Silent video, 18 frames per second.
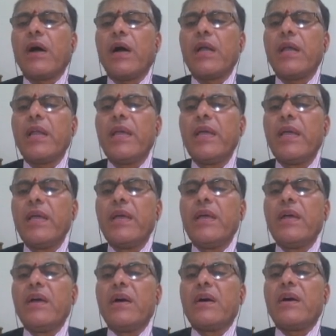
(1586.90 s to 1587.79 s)
hardly
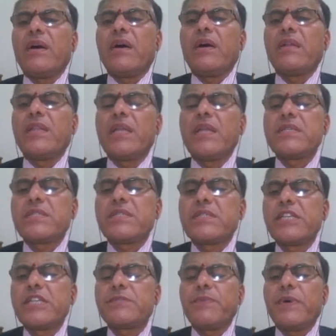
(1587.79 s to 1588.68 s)
there
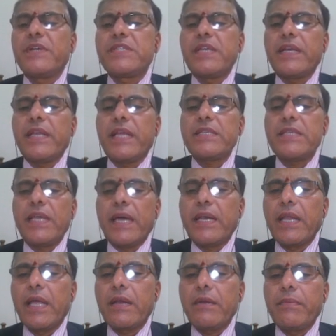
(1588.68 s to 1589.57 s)
is 6%
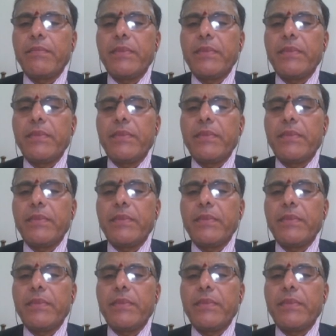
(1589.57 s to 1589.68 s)
error,